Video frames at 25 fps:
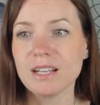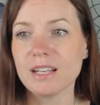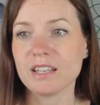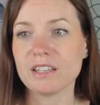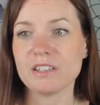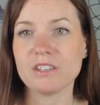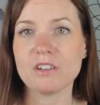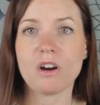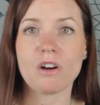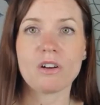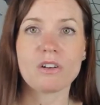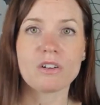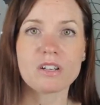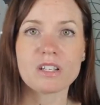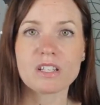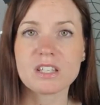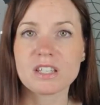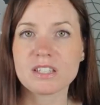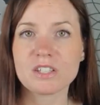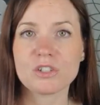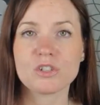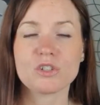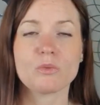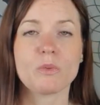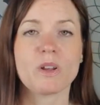yard is
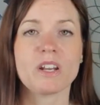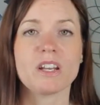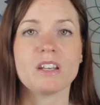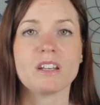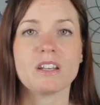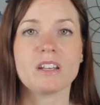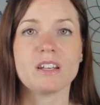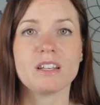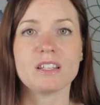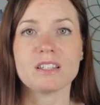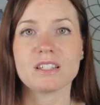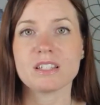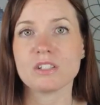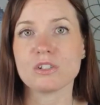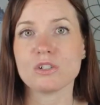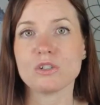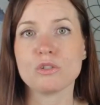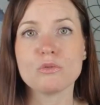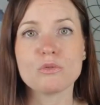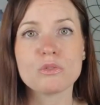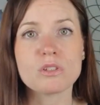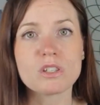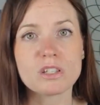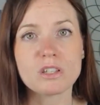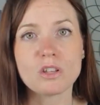situated, is it
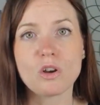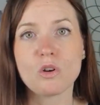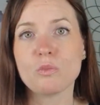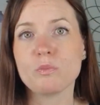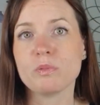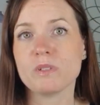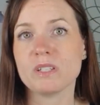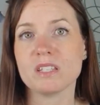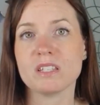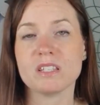too sloped?